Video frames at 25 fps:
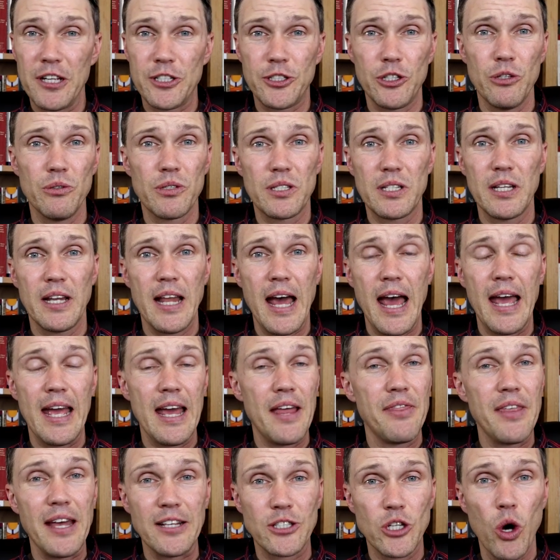issues
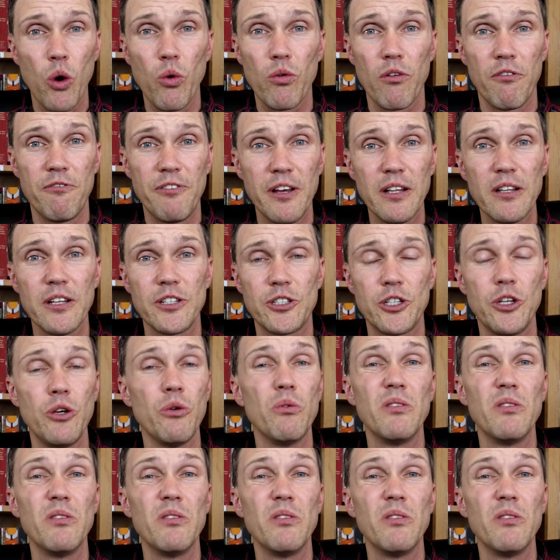today and they don't reveal it to